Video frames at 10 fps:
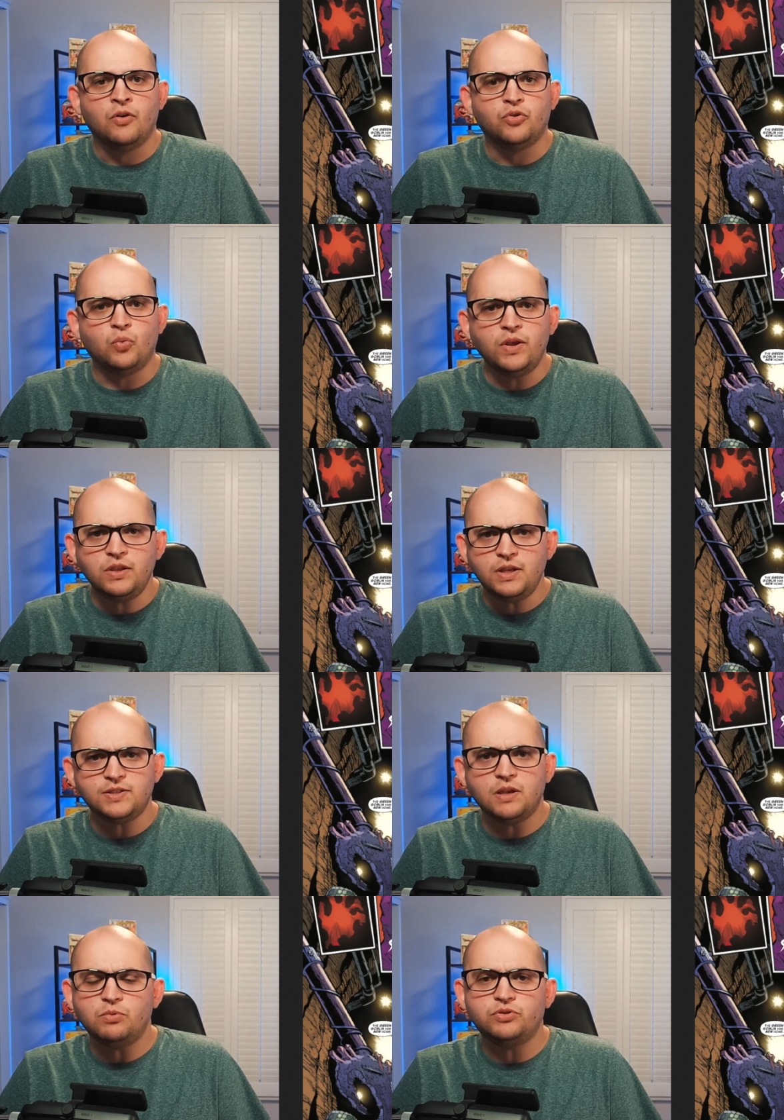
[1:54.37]
the way that
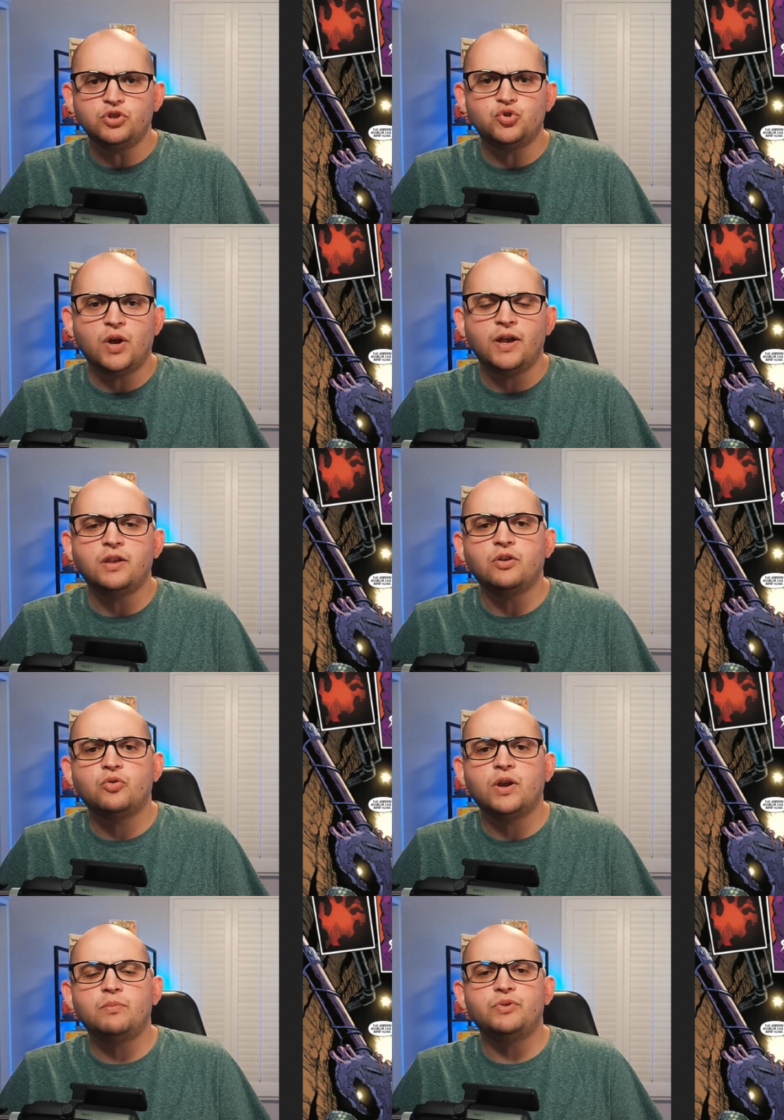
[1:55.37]
he's able to draw an
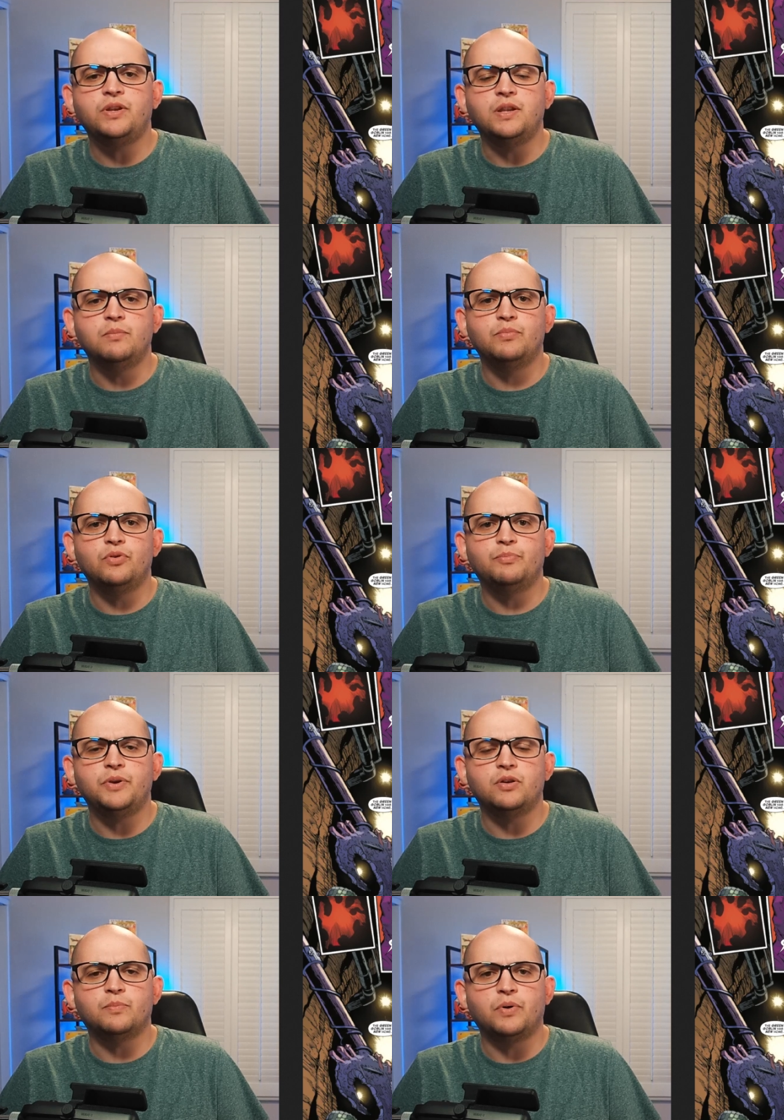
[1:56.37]
incredibly nimble
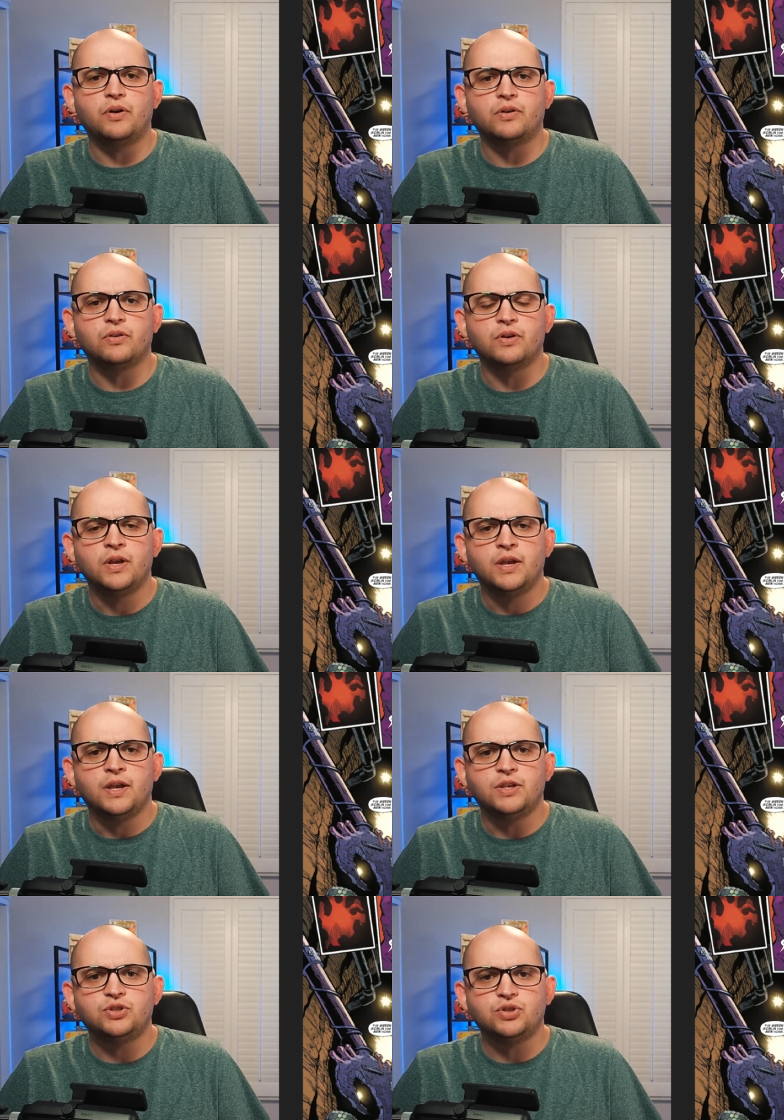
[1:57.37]
Peter Parker
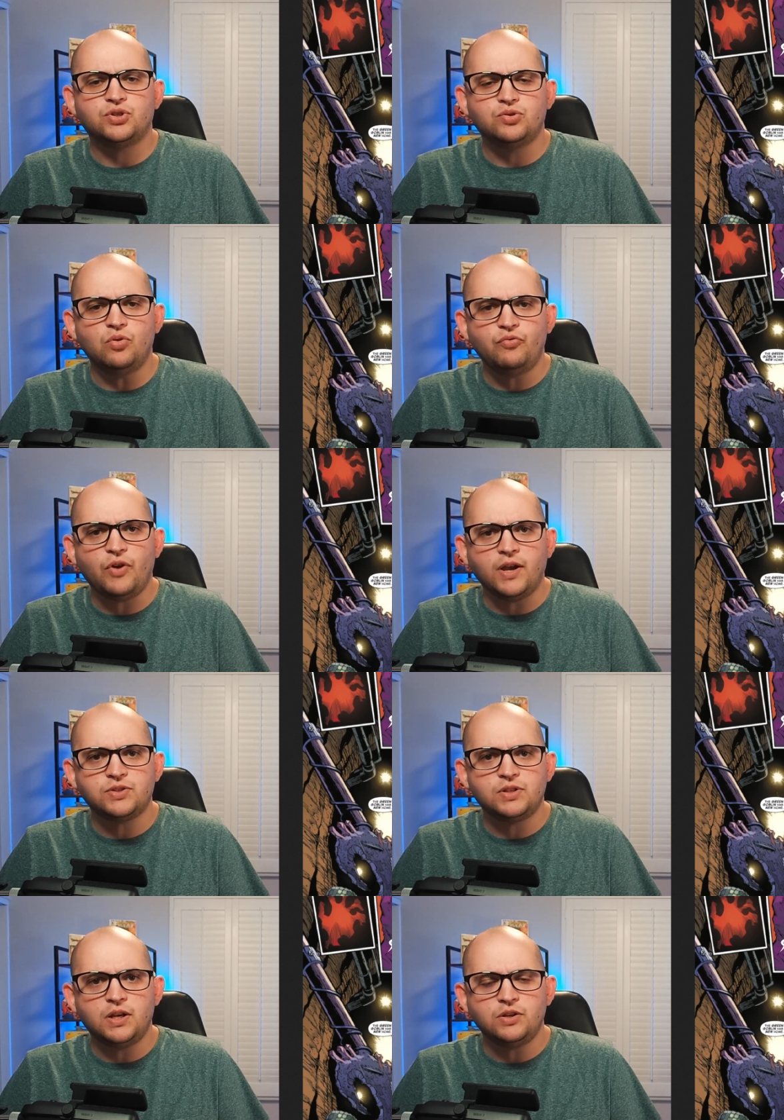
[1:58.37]
is just so
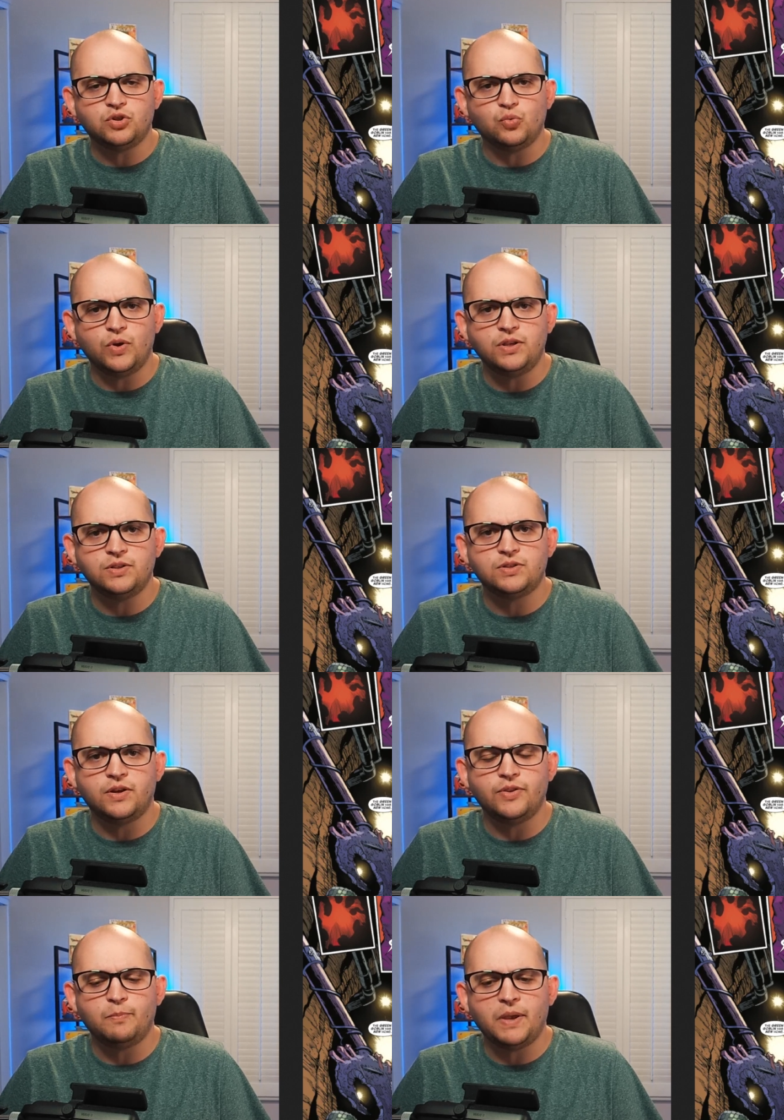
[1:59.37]
fascinating to witness on the